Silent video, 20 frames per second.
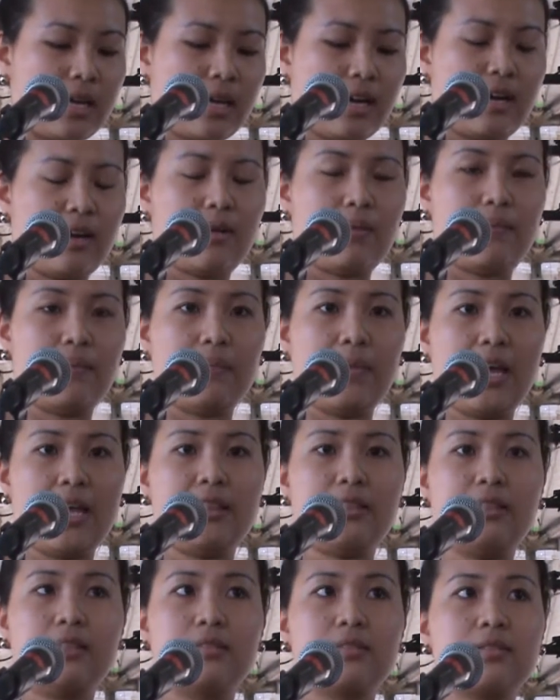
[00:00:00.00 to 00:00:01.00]
Um,
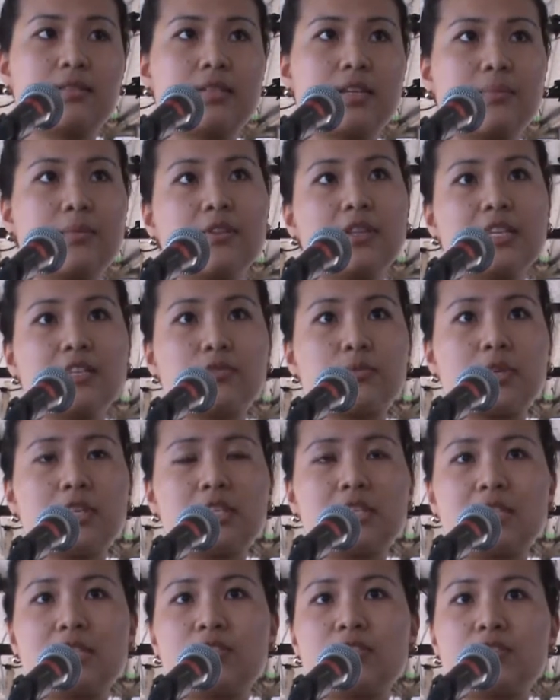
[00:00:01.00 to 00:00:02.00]
and some of these
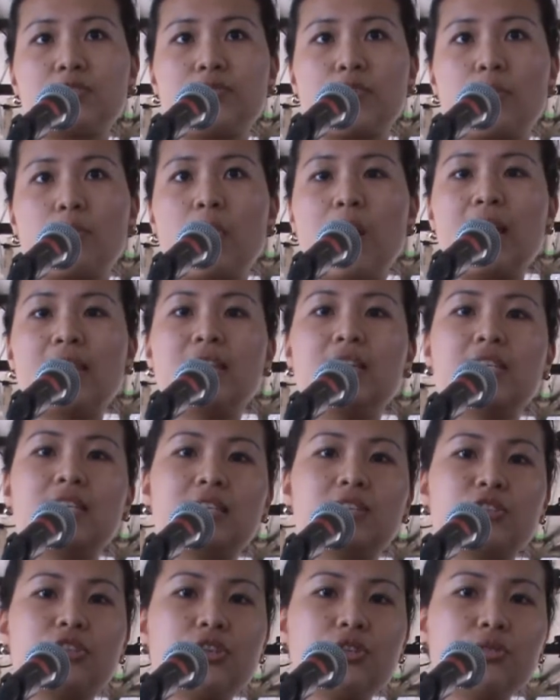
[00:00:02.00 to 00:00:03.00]
reasons for why they
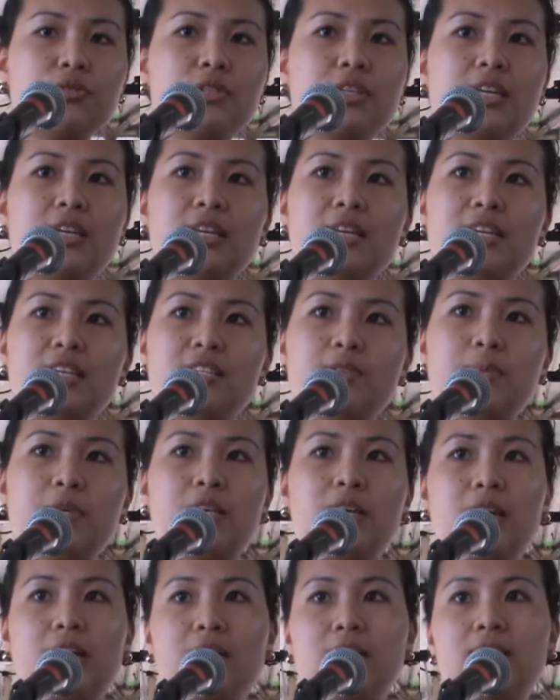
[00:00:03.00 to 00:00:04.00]
didn't choose it is
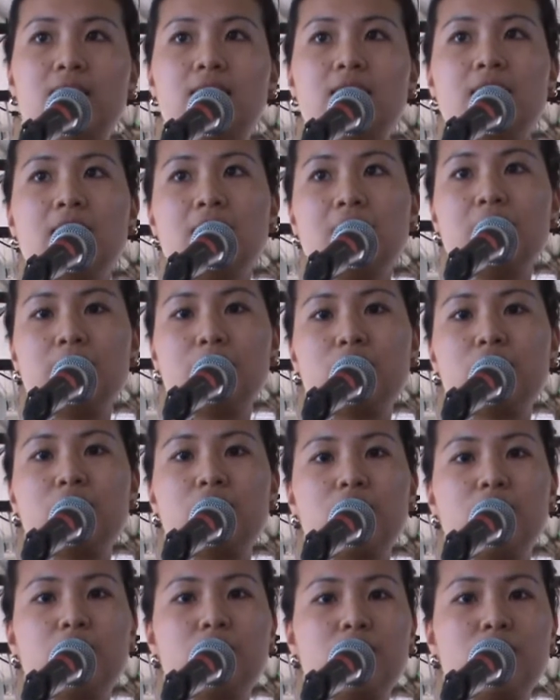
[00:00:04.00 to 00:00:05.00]
because it was
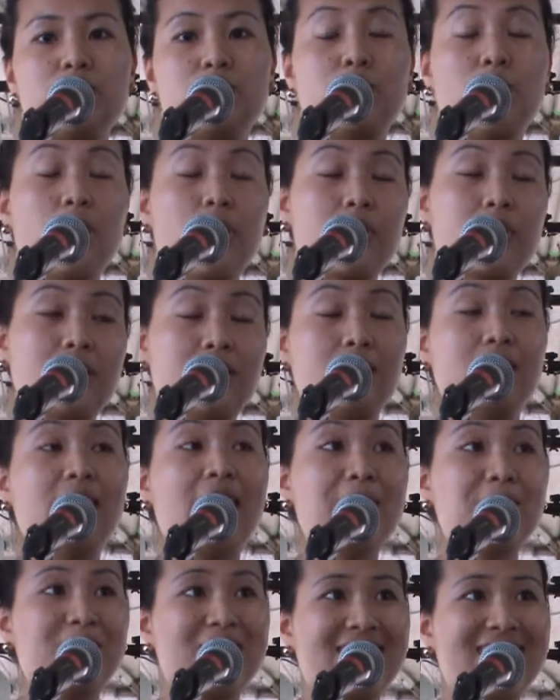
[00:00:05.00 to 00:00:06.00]
due to
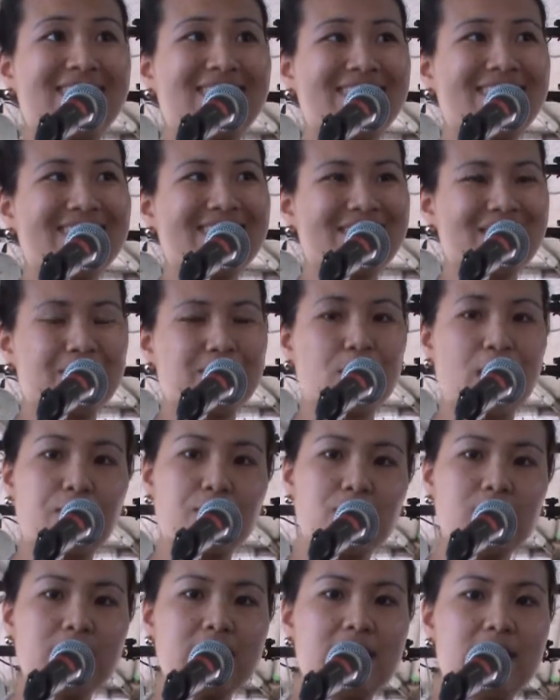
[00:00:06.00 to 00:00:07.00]
organoleptic
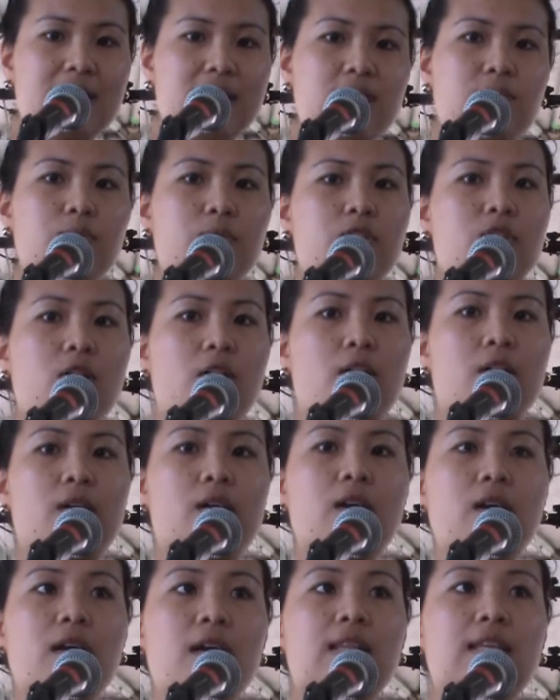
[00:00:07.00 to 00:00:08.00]
preferences, which are
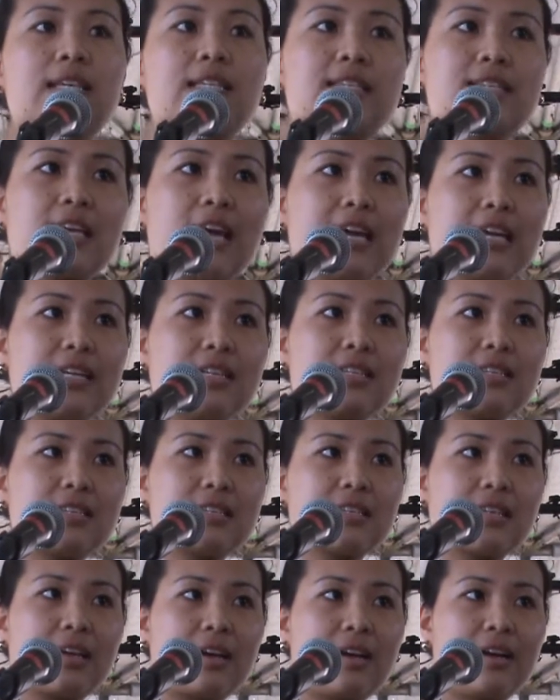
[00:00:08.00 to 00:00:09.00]
the sight,
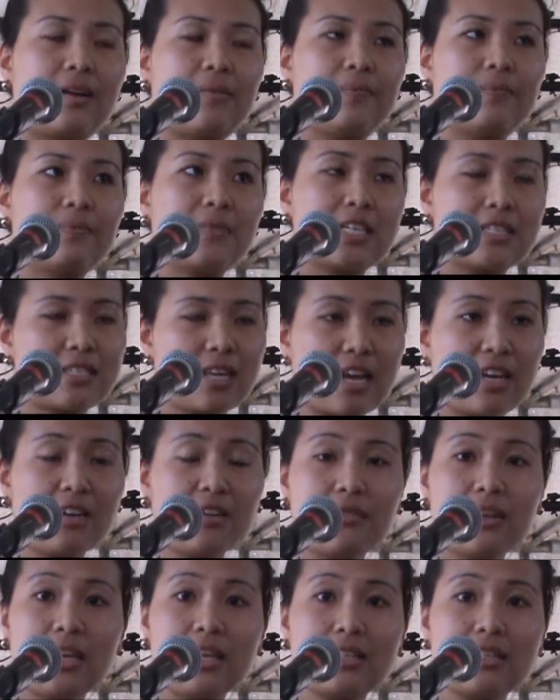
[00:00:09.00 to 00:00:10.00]
um, the sight
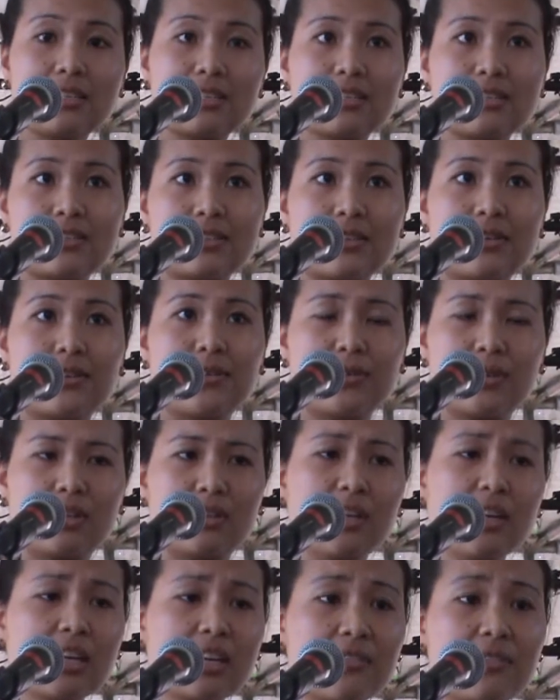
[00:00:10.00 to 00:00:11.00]
of it, so the
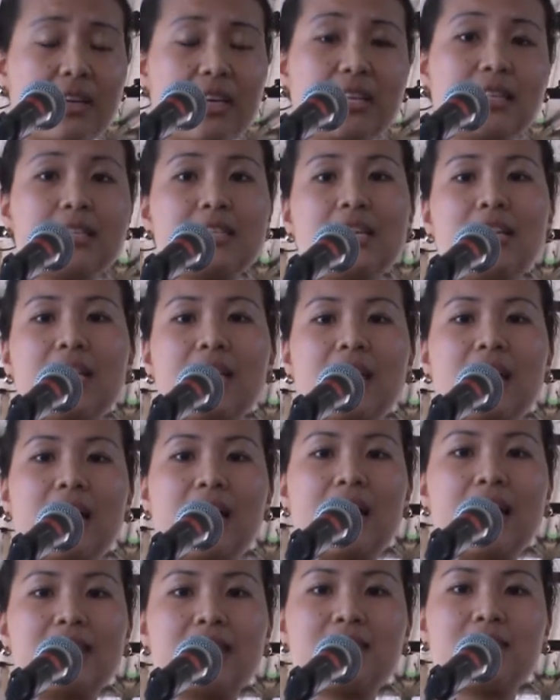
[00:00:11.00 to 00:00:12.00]
look of it,
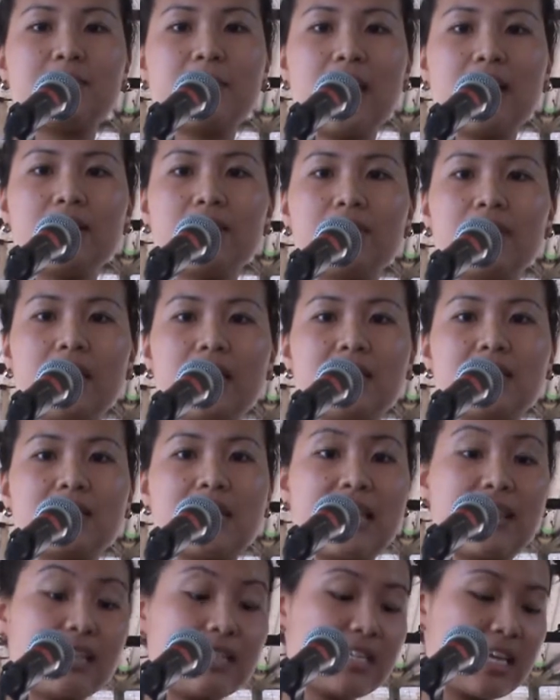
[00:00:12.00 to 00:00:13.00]
uh, the smell of it,
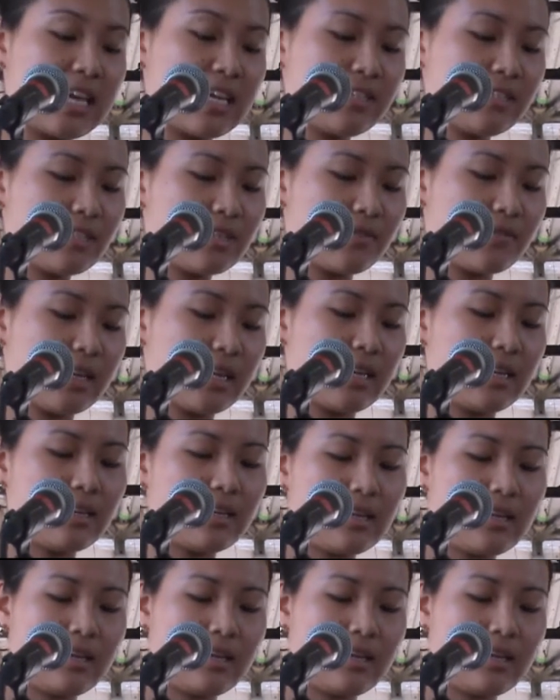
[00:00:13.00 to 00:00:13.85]
and the taste of it.